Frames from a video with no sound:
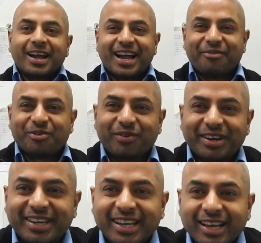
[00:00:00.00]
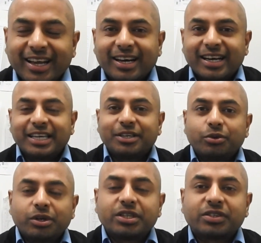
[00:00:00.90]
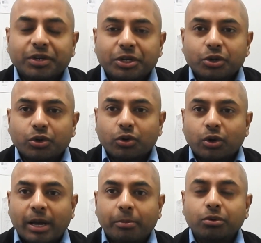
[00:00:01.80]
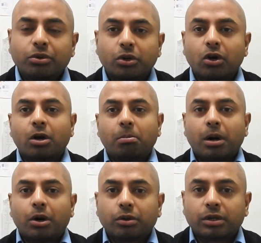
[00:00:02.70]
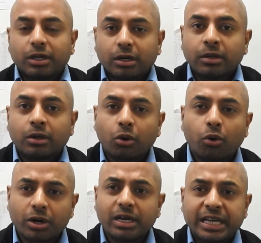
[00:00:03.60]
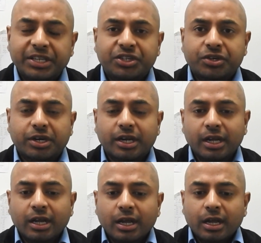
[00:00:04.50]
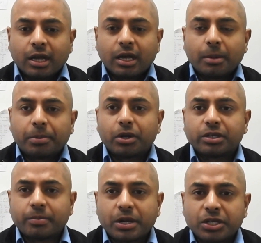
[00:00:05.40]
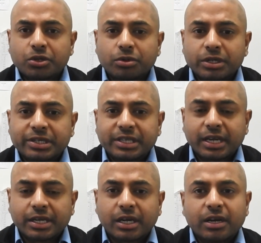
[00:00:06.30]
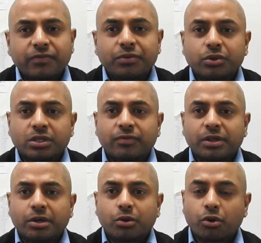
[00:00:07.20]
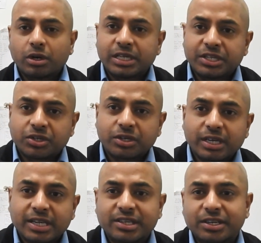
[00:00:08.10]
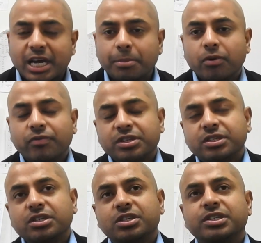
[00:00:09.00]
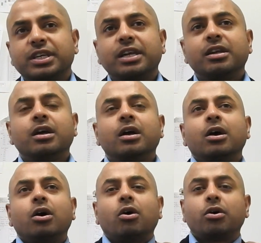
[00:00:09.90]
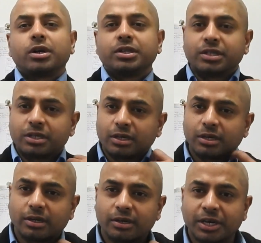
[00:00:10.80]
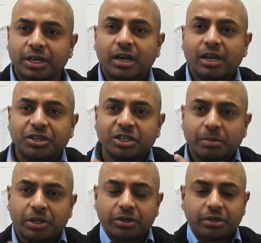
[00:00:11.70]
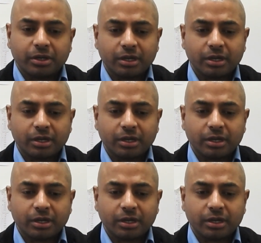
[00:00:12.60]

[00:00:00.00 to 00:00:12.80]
Hi everyone. Uh, in today's video, I'm going to talk about uh, oral history uh, because many students get confused whether oral history is a type of research design or is it a data collection method.